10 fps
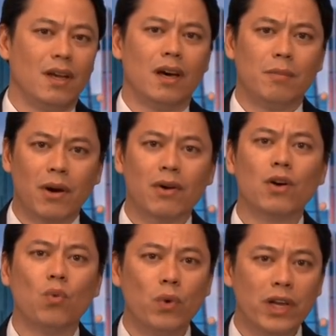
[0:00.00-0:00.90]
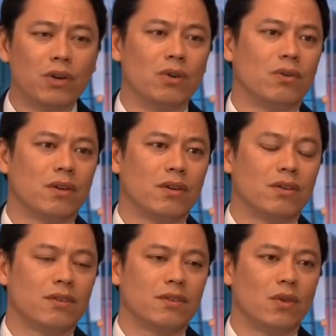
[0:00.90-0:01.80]
America
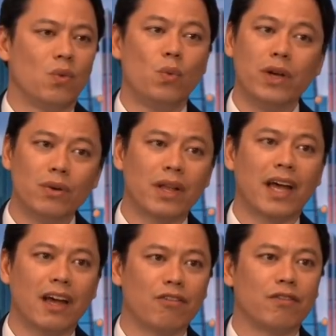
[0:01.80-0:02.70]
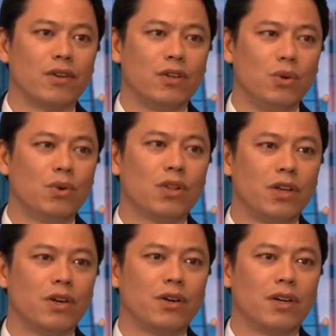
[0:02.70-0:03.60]
will have
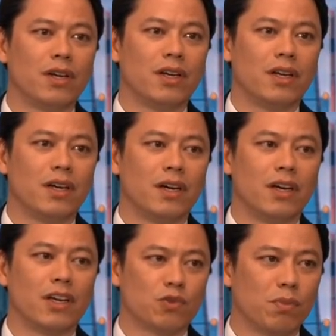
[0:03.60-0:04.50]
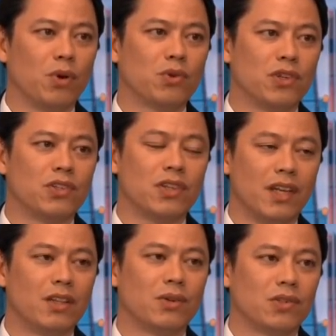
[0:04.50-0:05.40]
nuclear explosions
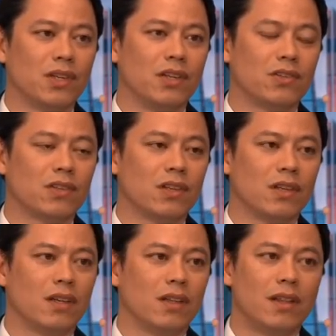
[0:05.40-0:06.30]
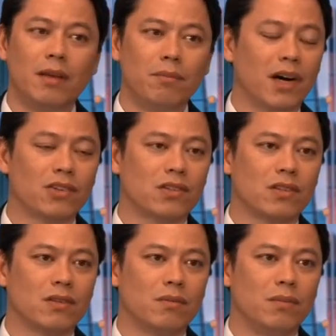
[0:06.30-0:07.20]
in their cities. They
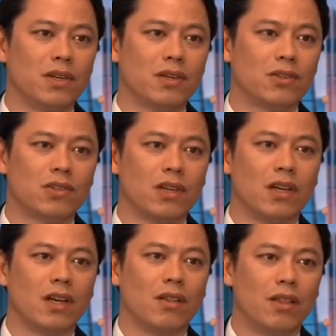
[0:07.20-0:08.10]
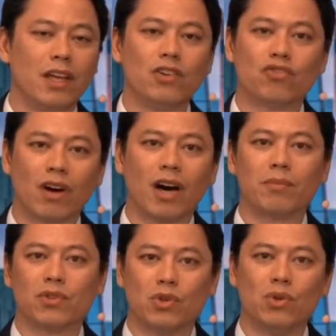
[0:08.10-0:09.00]
must, because they
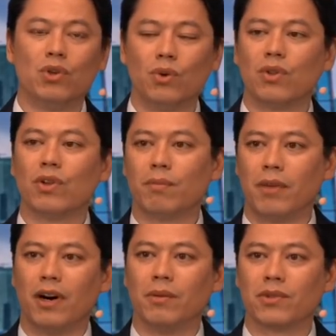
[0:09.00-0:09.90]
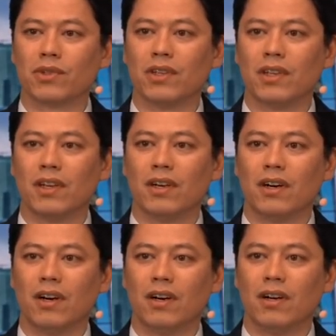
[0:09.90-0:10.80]
dropped 2 nuclear bombs
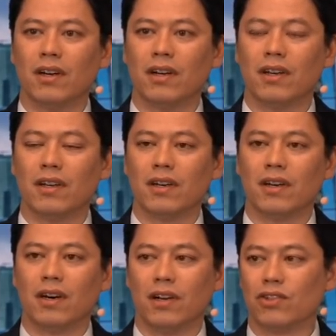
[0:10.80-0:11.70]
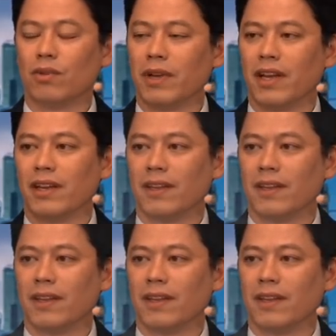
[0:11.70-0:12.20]
on Japan.